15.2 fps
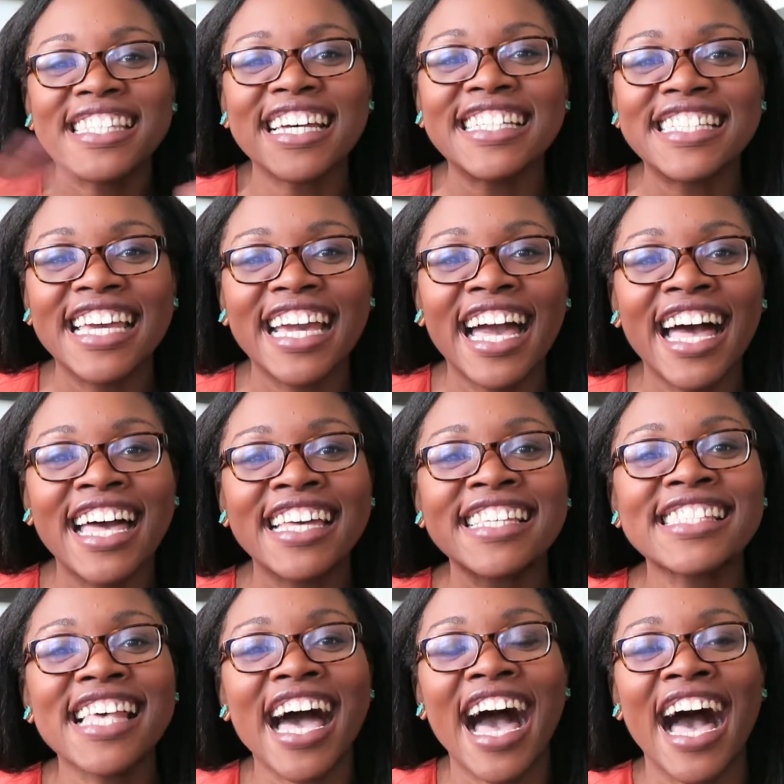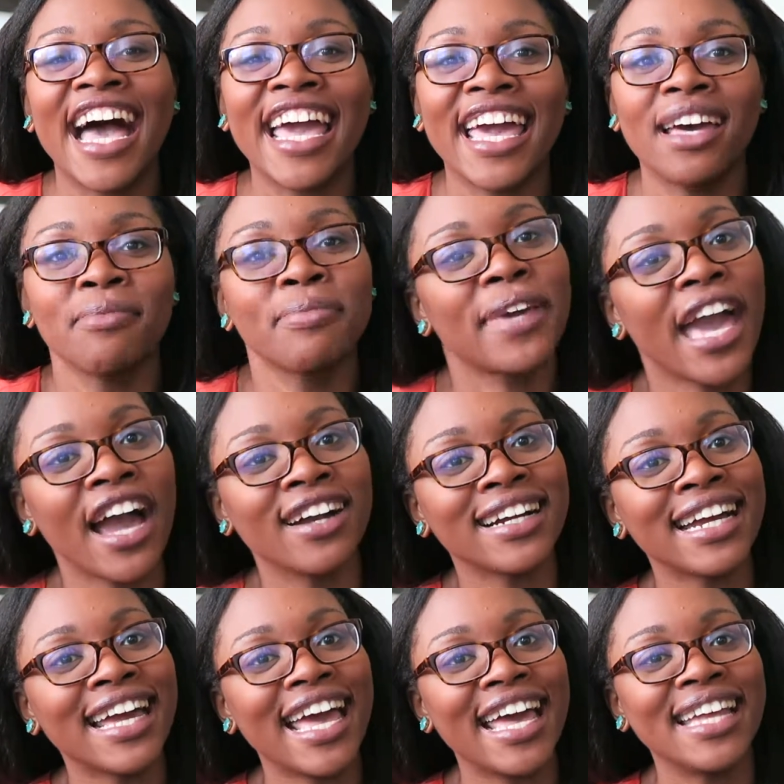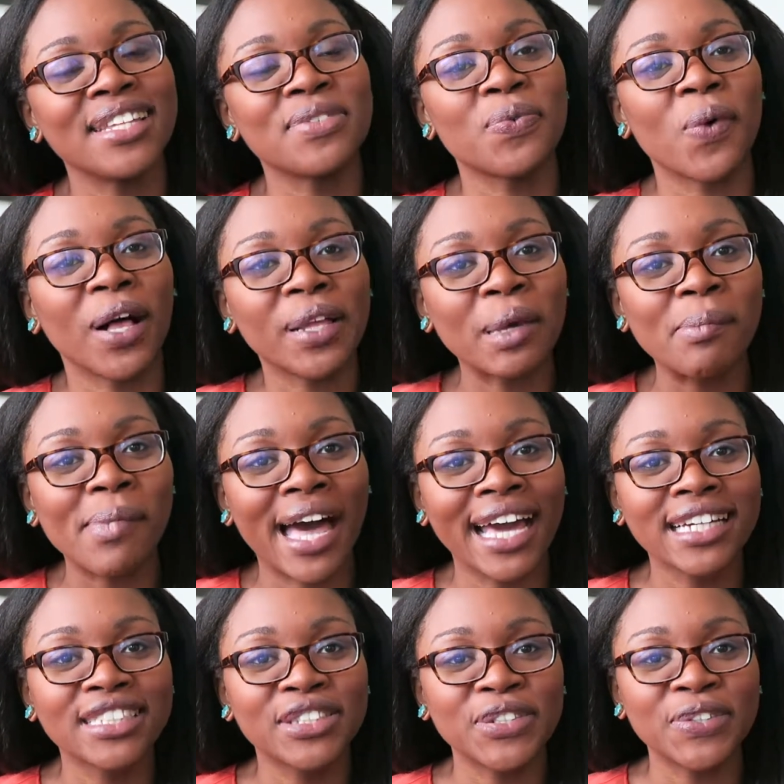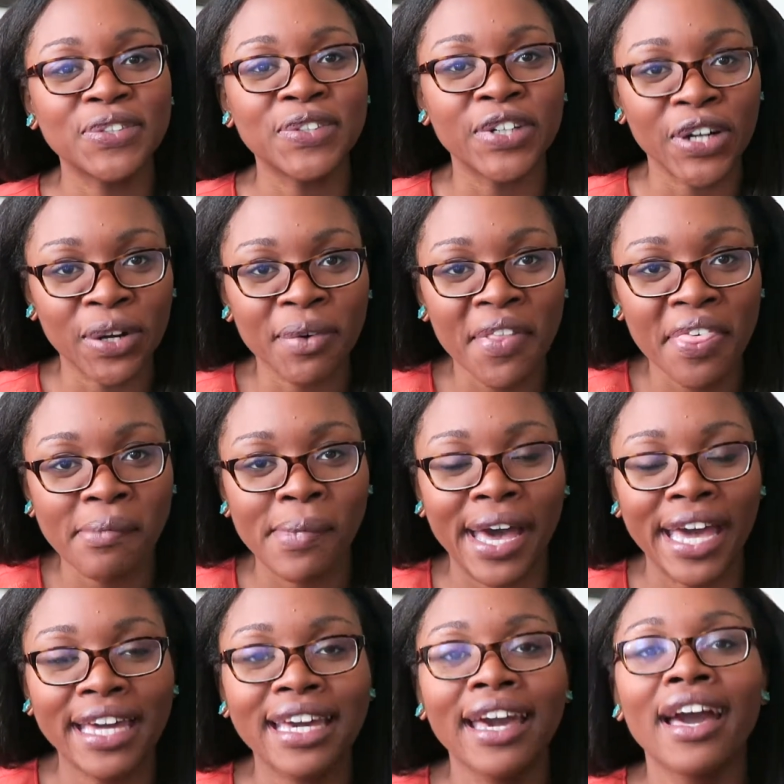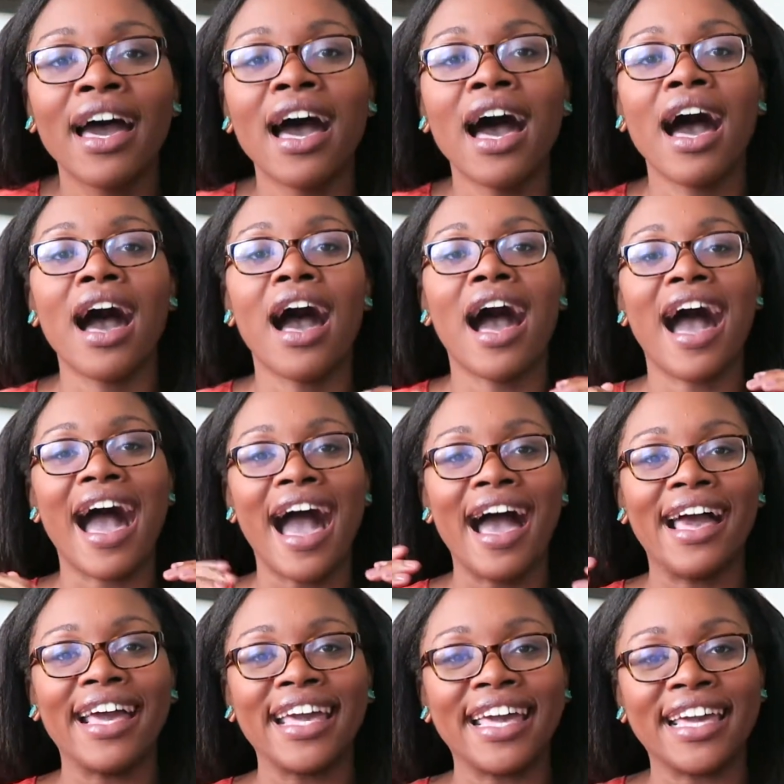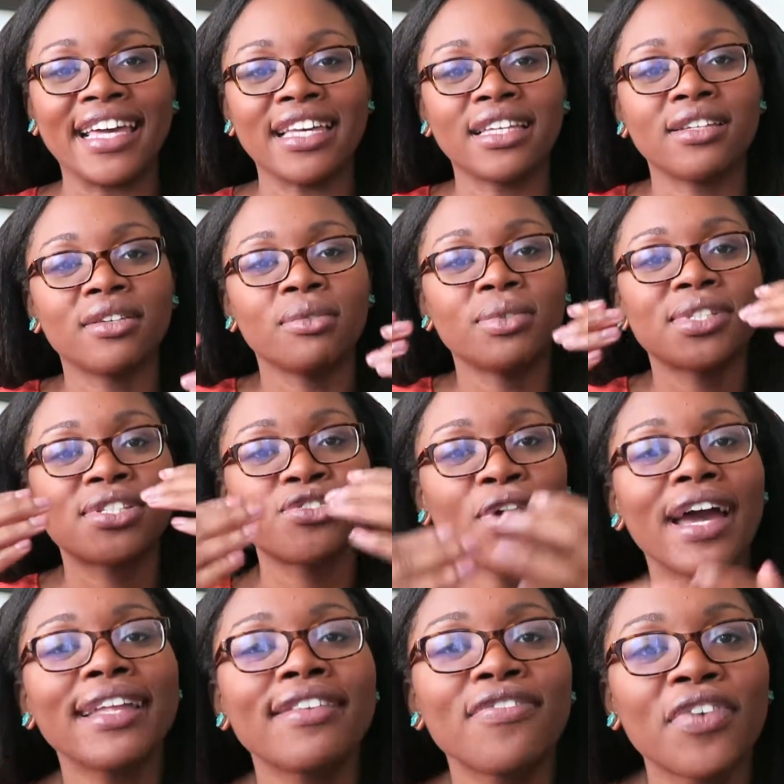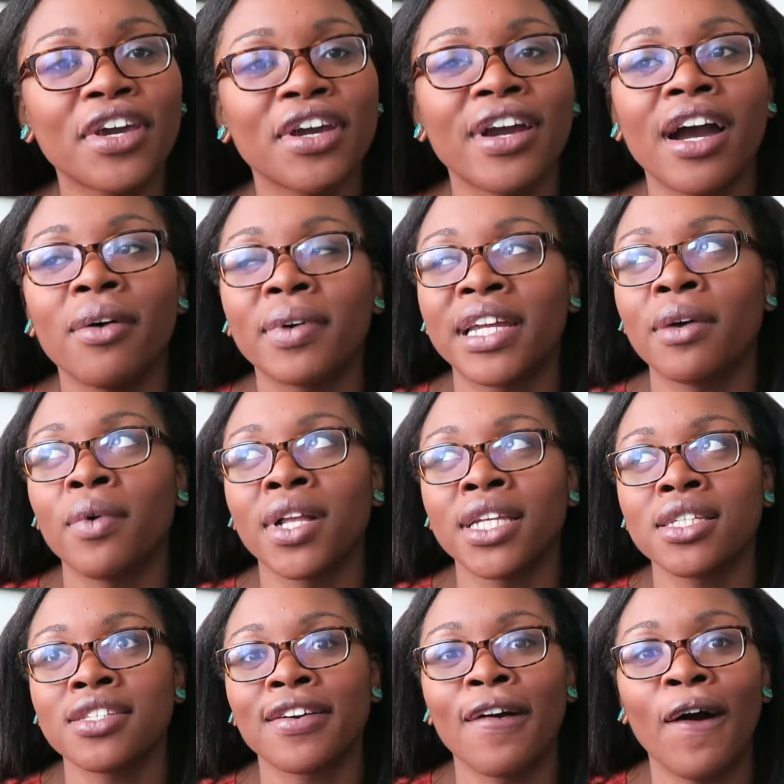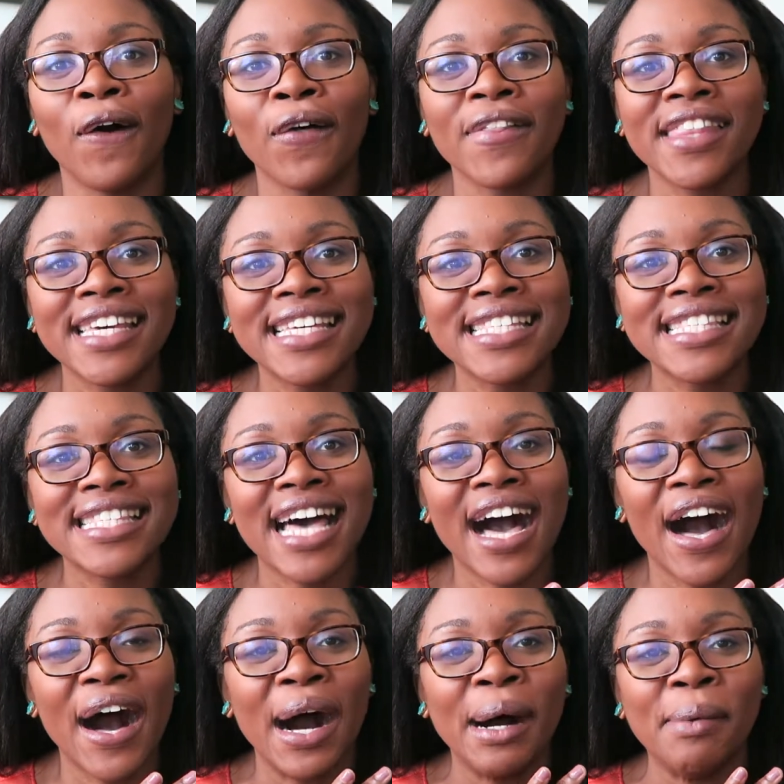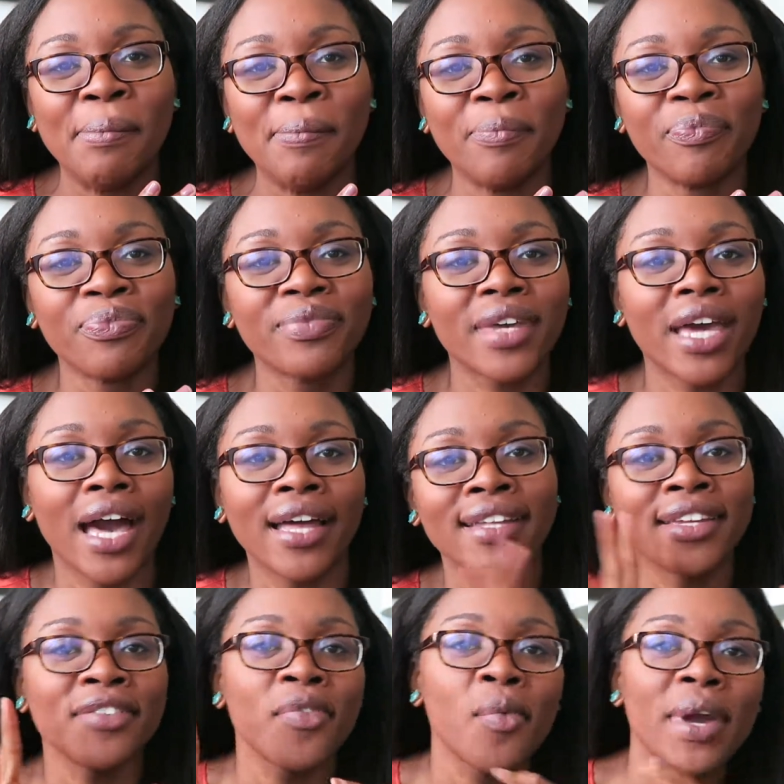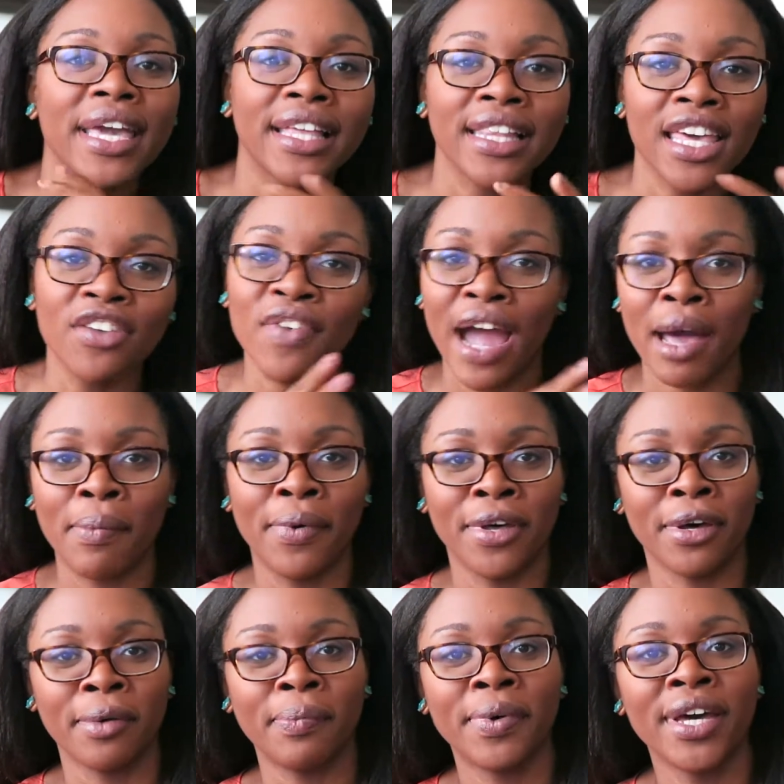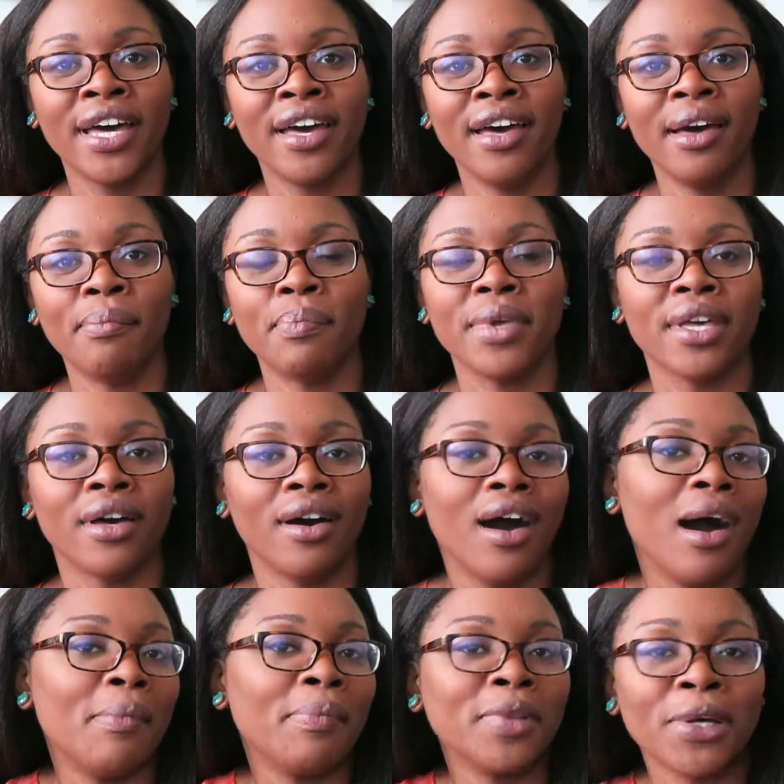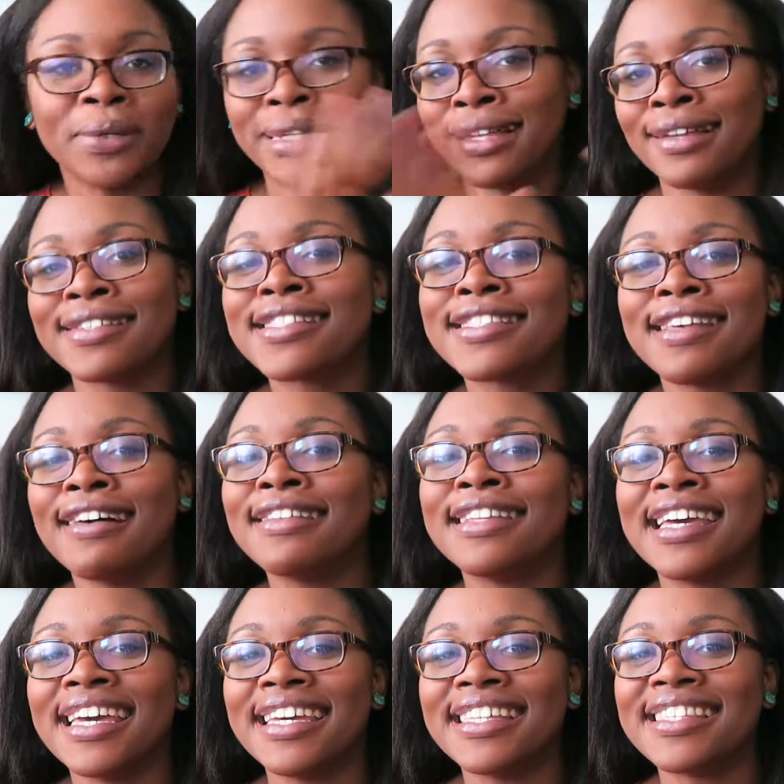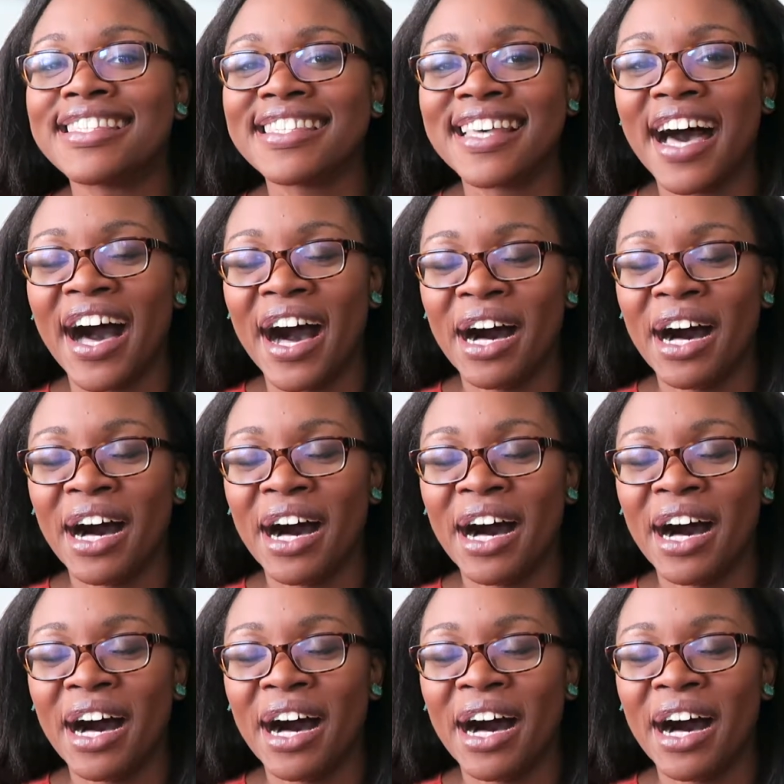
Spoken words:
Sunday, guys. I am Kara and welcome back to Girl with a Mic. I was trying to figure out what I wanted to call this kind of weekly wrap up, uploaded on Sundays